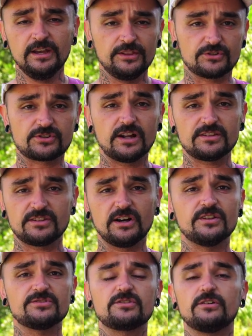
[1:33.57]
there's not
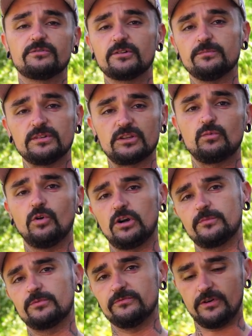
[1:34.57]
tons of complete
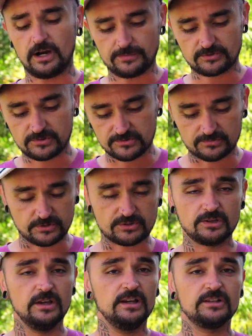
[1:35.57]
waterproof options, which
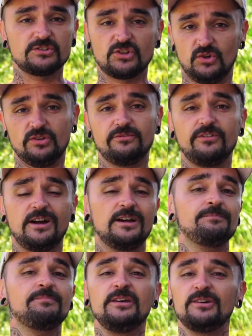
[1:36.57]
is totally
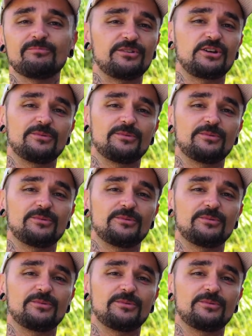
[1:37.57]
fine. Bring